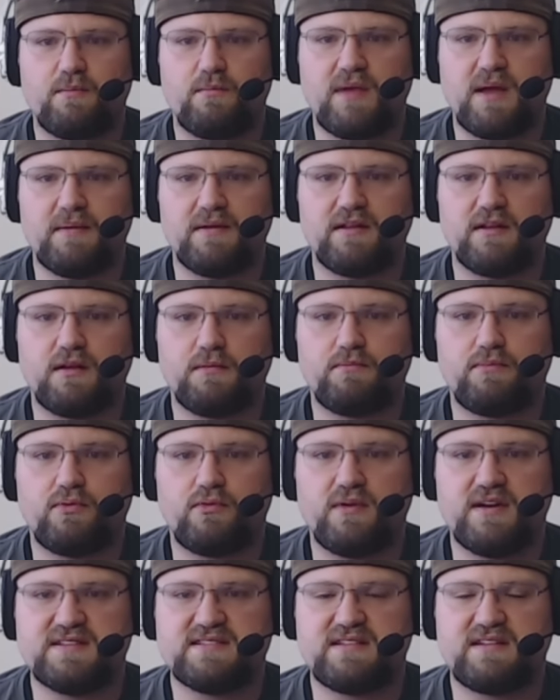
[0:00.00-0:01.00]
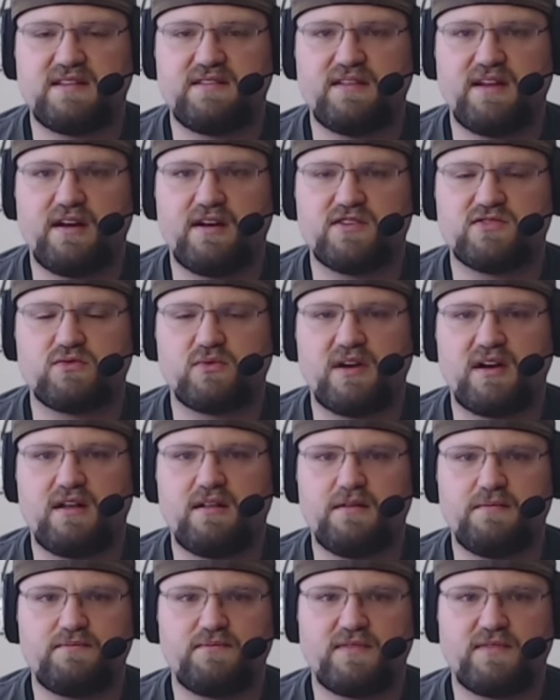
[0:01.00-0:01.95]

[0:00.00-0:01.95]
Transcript: Maybe a little poison in there as well.